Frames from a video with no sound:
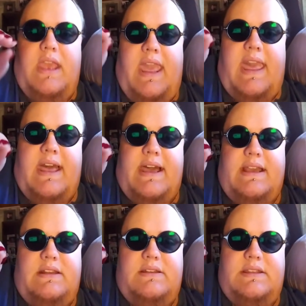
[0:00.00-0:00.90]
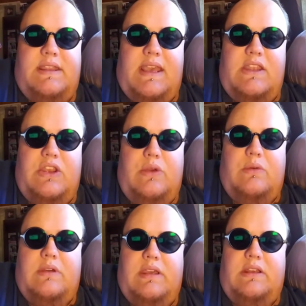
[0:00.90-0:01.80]
and then you
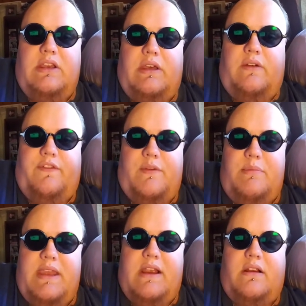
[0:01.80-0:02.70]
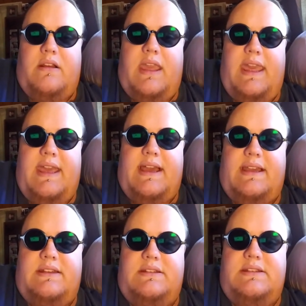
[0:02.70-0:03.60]
can go from there
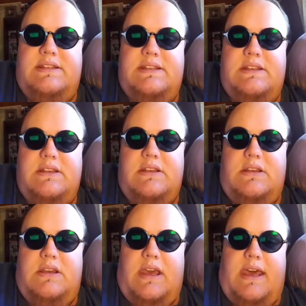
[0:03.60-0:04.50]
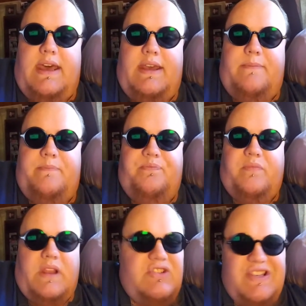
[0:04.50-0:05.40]
and um,
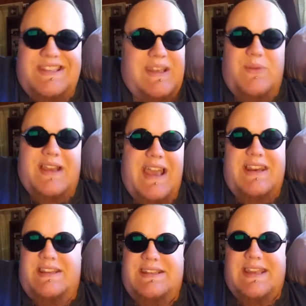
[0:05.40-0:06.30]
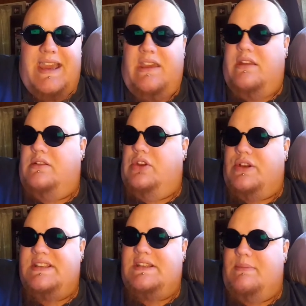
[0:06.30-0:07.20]
just see what kind of style
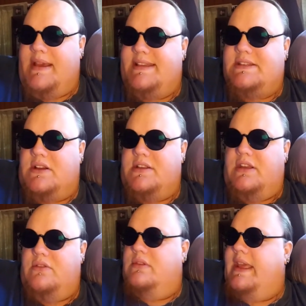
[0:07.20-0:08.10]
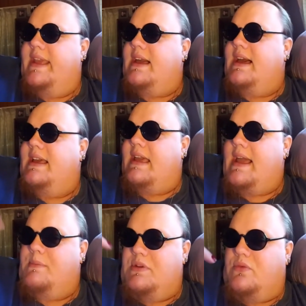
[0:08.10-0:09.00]
looks the best on you. Like, I
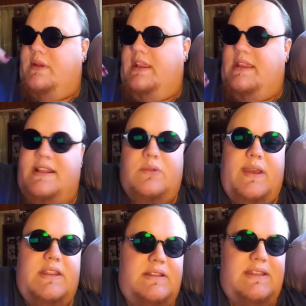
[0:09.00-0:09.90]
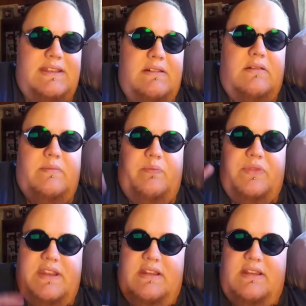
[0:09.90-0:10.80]
happen to really like the way that the
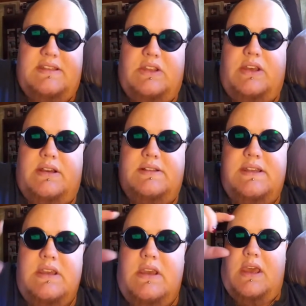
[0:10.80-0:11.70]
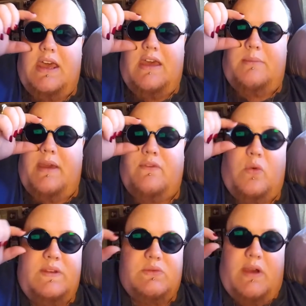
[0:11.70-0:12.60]
these looked. Um, I've
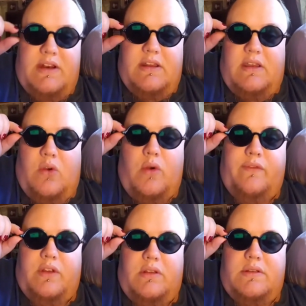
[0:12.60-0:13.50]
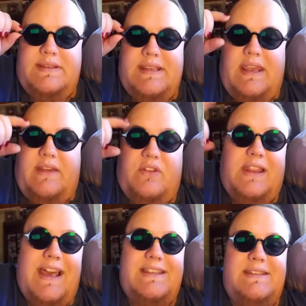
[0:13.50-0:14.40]
always wanted an oval set of
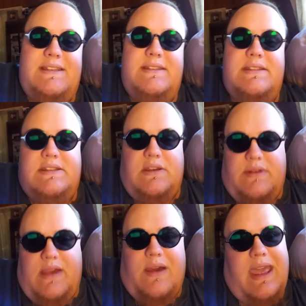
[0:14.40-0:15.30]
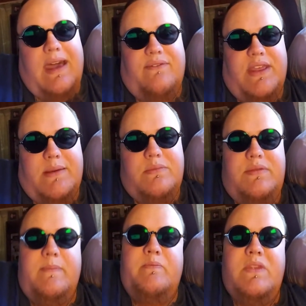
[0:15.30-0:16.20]
glasses, so now I have them.
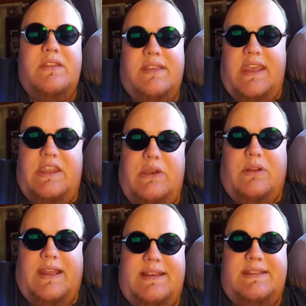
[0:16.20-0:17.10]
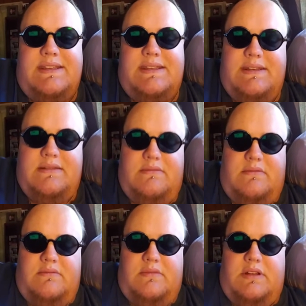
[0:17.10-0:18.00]
Thank you, Glasses,
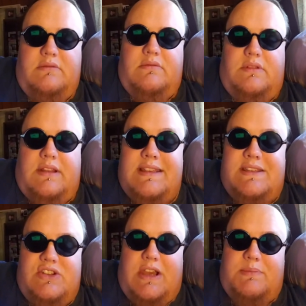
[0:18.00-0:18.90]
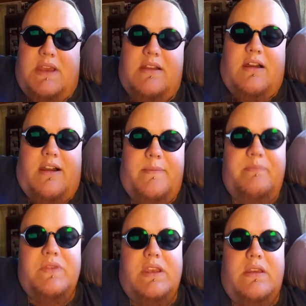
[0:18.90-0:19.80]
Glasses Shop dot
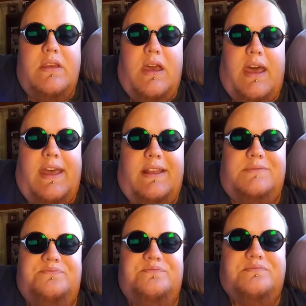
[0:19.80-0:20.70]
com, um,